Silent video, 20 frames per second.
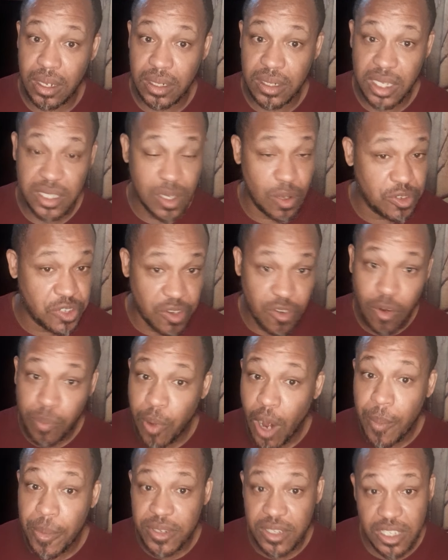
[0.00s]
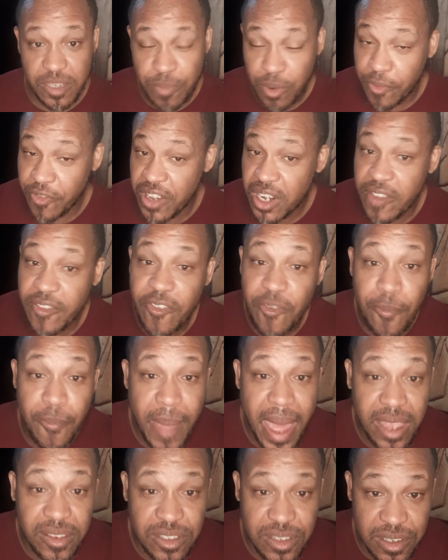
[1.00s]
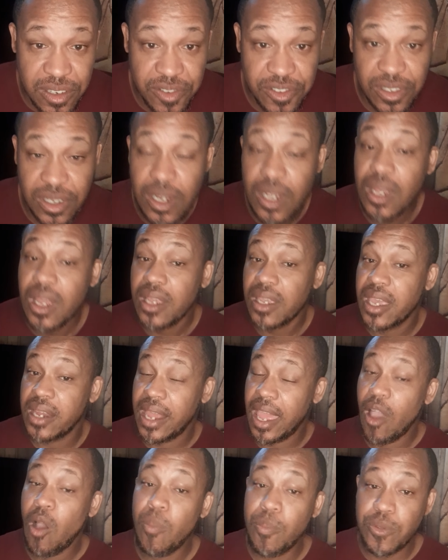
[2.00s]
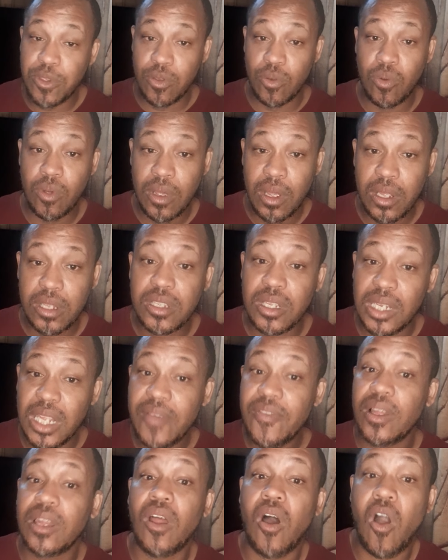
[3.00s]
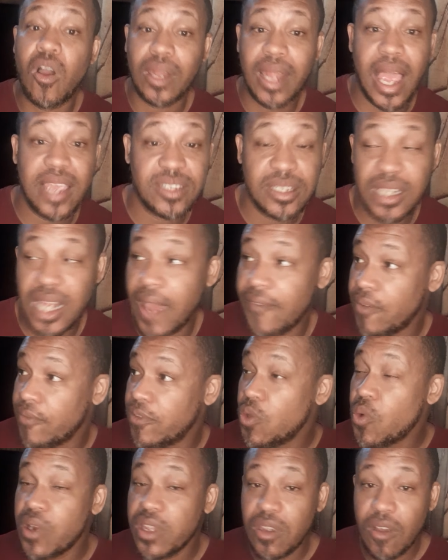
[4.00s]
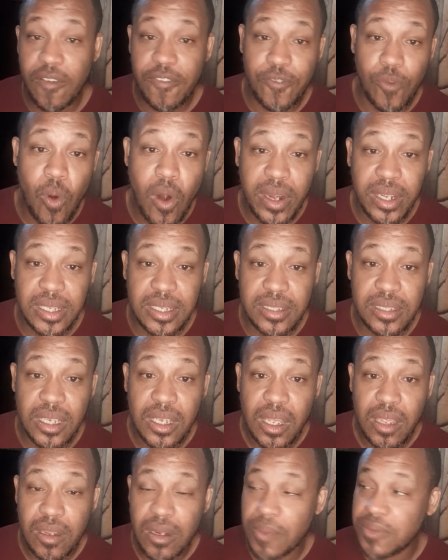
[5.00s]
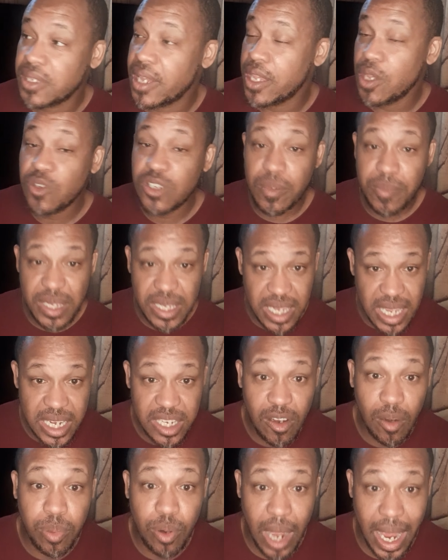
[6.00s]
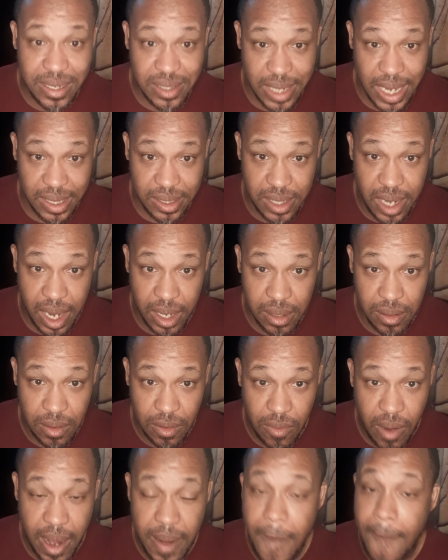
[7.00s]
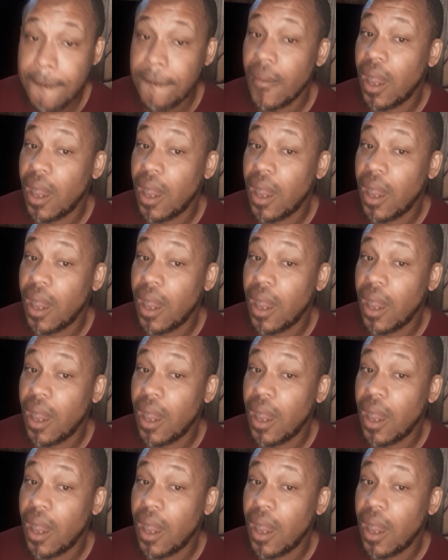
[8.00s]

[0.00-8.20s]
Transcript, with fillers: Just on general purposes. Preventive measures can help you to live a long lasting life. If you're in your 40s, you know what I'm saying, you should be getting your prostate checked right?